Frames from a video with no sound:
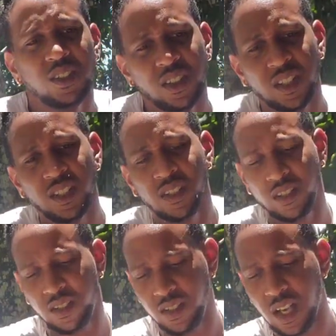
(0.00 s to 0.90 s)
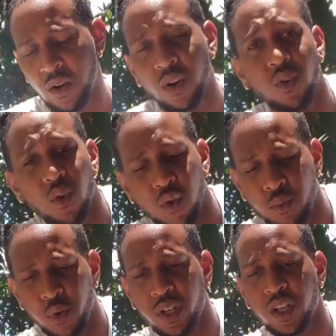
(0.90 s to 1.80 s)
Yeah, our own
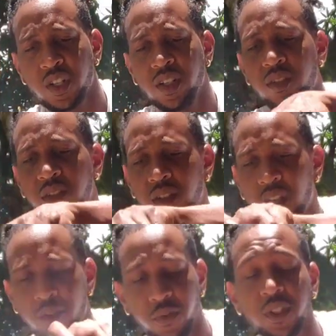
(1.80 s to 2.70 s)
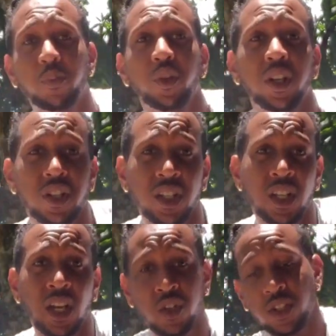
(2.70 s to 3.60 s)
production, our first production
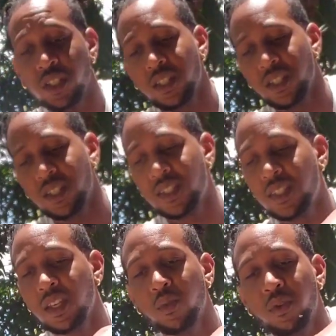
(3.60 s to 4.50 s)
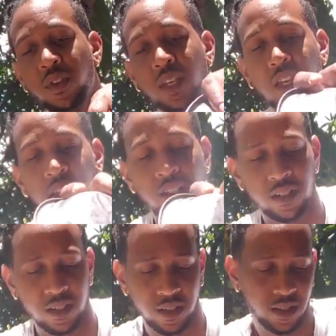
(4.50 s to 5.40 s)
that actually stayed with the kennel
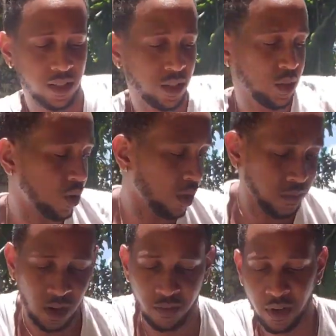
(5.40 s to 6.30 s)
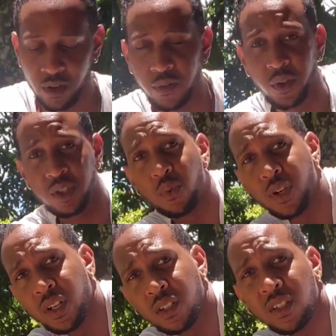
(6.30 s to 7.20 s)
of our very first
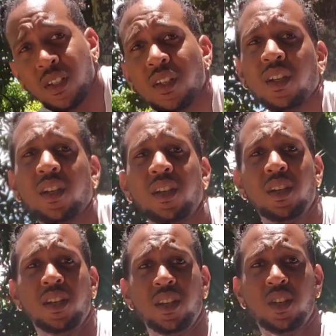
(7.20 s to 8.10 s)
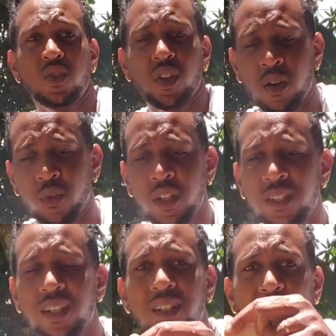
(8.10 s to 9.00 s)
breeding. So now I'm gonna
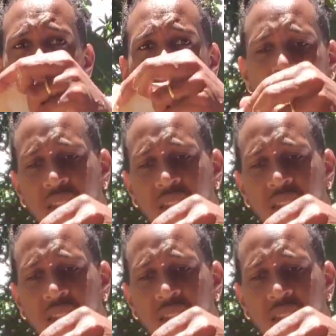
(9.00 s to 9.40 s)
take the rag.